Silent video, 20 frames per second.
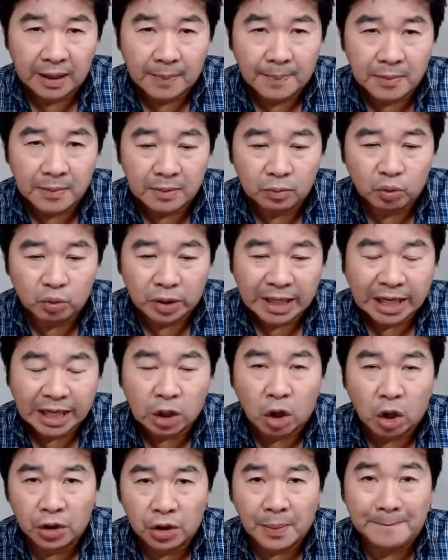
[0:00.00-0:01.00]
what I
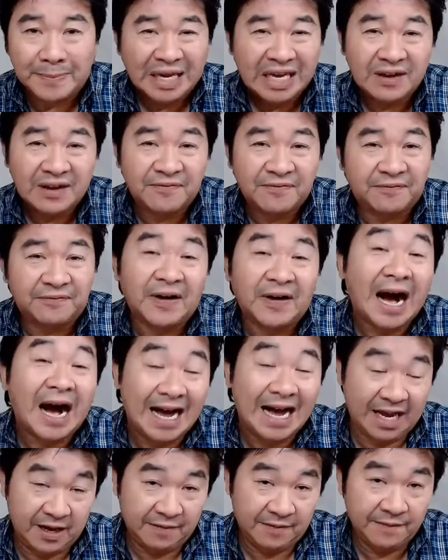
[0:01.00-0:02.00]
call the big
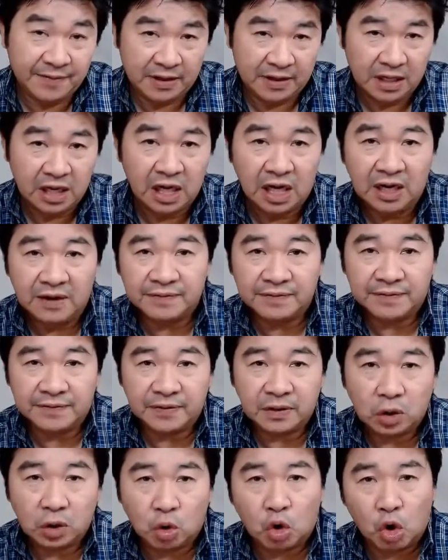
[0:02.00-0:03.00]
five of
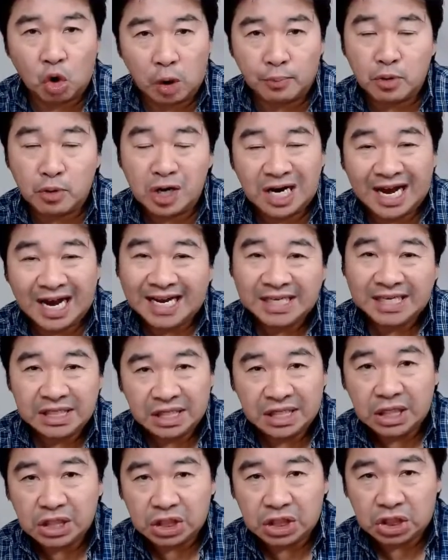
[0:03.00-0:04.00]
corporate
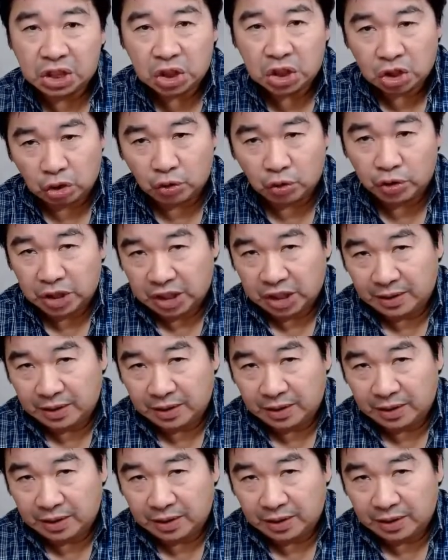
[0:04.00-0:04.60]
IT security.